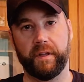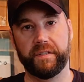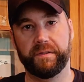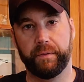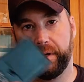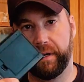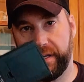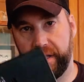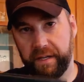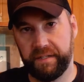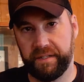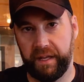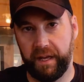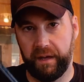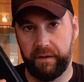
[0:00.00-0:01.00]
this, we're going to need a
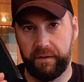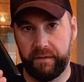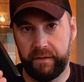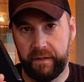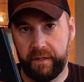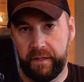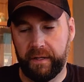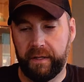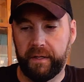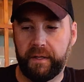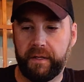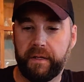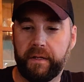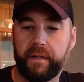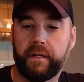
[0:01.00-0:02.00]
scale
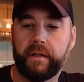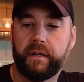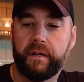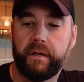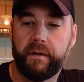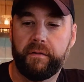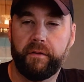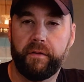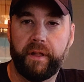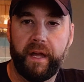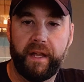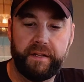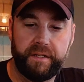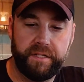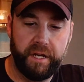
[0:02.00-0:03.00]
for the
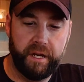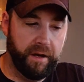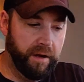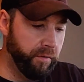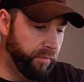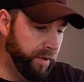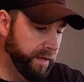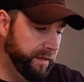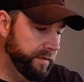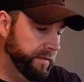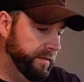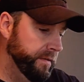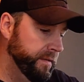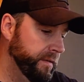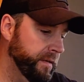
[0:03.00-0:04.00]
end to check our weight.
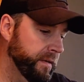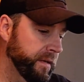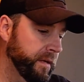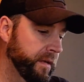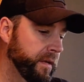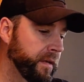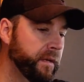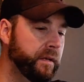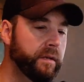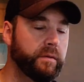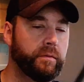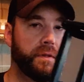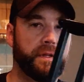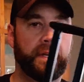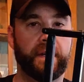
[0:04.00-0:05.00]

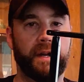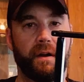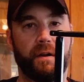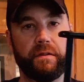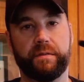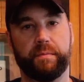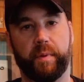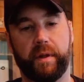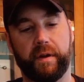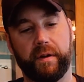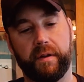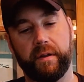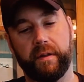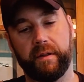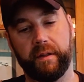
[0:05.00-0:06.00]
We'll need an arrow
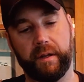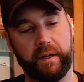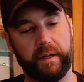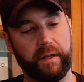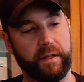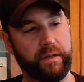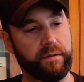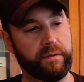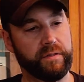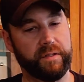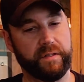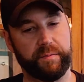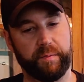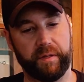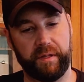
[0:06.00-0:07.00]
spinner, and I'm going to use to
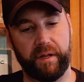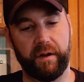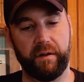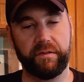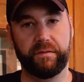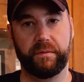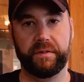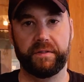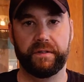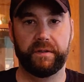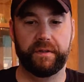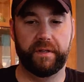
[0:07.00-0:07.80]
spin the arrows once they're